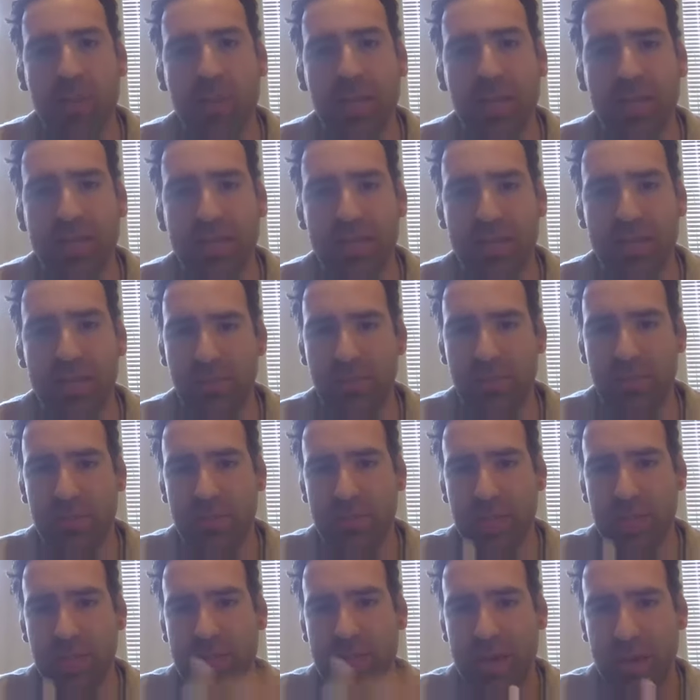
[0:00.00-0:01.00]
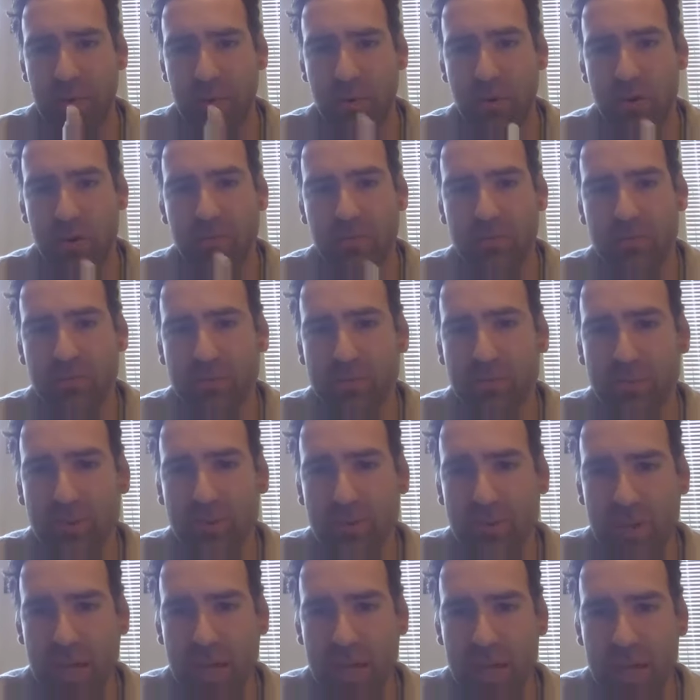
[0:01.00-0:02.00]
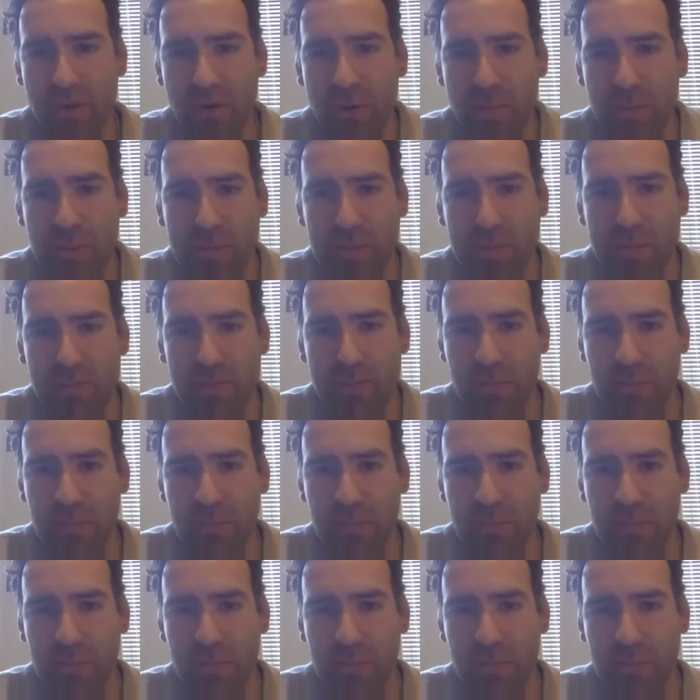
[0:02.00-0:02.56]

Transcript: what they did was that they cut off economic